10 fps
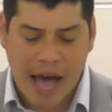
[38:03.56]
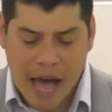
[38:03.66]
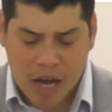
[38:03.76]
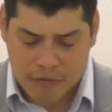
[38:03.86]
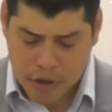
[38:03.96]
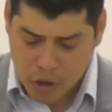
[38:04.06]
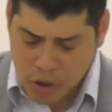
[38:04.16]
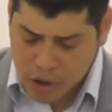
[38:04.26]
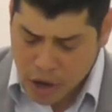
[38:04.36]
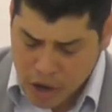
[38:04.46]
ark of the
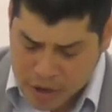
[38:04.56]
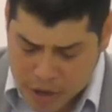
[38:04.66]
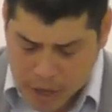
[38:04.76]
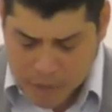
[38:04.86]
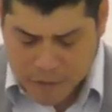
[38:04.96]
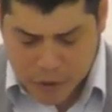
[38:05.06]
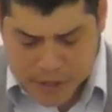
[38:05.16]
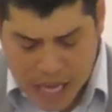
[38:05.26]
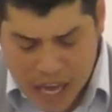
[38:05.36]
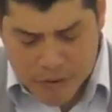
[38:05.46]
Lord God before
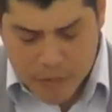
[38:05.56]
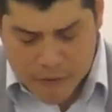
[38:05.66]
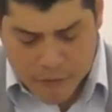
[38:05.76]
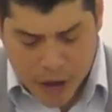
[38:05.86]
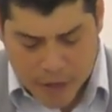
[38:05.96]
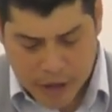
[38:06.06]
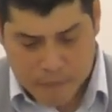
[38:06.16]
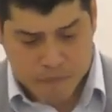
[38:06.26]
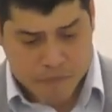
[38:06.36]
David my father,